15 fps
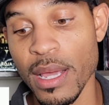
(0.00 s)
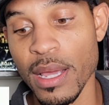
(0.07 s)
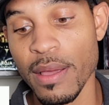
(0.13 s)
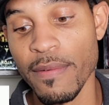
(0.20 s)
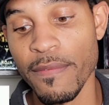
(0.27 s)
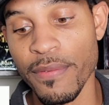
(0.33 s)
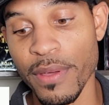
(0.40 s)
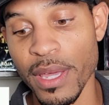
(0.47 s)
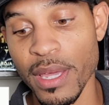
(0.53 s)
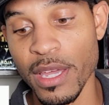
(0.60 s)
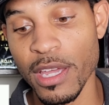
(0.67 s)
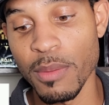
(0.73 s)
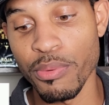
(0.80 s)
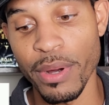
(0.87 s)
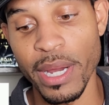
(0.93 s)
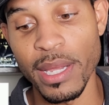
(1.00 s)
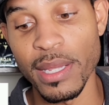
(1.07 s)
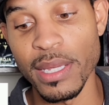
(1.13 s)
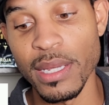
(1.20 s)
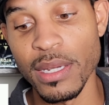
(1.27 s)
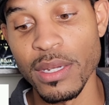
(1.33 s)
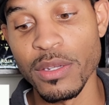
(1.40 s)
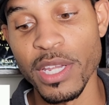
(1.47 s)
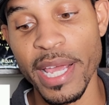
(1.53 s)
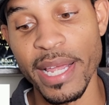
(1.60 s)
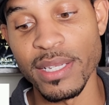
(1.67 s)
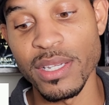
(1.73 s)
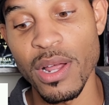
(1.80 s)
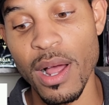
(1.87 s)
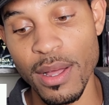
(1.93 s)
fig, praline,
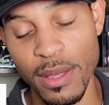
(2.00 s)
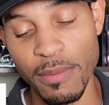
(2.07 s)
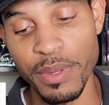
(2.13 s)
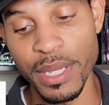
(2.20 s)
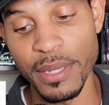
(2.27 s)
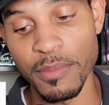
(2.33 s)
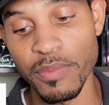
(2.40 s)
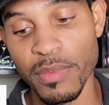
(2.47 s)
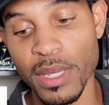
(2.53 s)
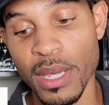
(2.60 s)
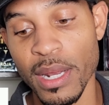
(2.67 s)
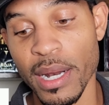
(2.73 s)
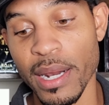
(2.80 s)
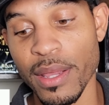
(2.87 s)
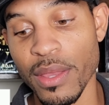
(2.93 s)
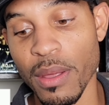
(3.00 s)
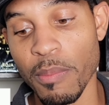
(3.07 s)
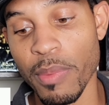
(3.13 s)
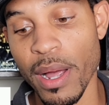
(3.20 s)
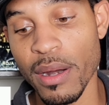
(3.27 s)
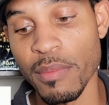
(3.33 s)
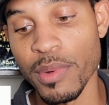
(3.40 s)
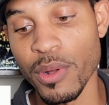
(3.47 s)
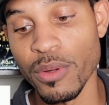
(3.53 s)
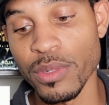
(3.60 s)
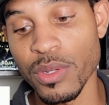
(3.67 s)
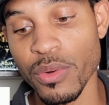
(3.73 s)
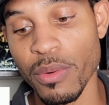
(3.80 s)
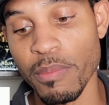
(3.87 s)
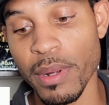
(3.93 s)
and tonka bean. In the bottom
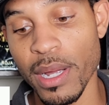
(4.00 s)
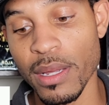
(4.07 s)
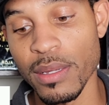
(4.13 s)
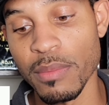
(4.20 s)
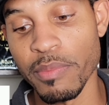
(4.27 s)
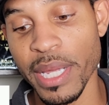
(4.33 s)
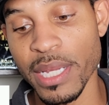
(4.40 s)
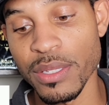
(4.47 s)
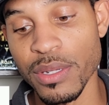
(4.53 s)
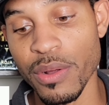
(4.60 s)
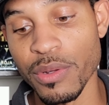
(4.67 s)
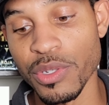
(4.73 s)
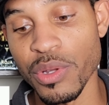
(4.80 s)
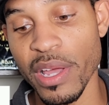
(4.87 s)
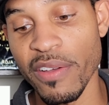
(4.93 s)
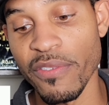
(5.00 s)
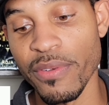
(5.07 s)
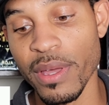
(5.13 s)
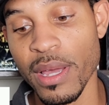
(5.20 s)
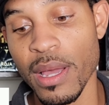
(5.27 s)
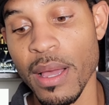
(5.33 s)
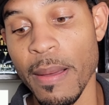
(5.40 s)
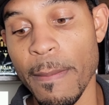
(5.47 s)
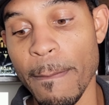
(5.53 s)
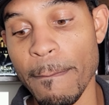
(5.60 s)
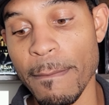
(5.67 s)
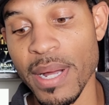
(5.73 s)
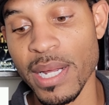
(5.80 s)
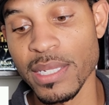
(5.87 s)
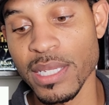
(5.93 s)
notes or base notes, you have
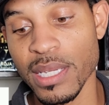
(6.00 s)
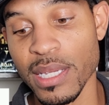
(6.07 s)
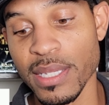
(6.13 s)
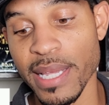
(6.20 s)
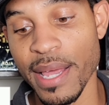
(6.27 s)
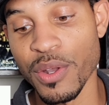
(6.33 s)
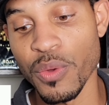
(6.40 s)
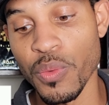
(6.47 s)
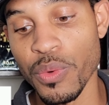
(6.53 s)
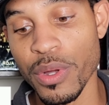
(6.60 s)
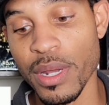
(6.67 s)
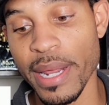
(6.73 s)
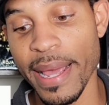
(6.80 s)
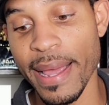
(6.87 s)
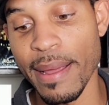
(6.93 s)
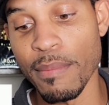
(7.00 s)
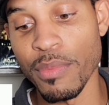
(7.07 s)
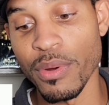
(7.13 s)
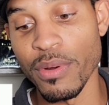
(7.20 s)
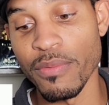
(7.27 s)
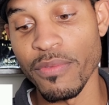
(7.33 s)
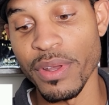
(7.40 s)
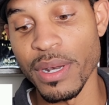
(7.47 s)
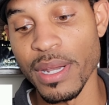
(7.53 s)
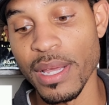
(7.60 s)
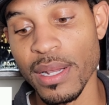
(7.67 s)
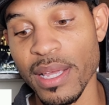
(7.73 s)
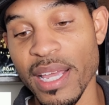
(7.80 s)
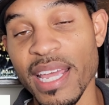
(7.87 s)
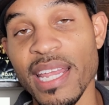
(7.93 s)
musk, sandalwood, amber,
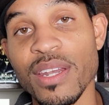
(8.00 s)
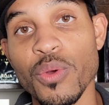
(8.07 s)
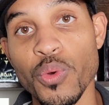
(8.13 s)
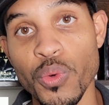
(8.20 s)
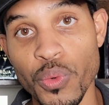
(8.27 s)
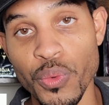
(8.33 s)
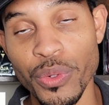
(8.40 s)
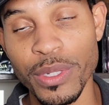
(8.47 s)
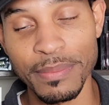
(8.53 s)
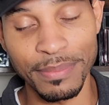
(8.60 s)
vanilla, and oud.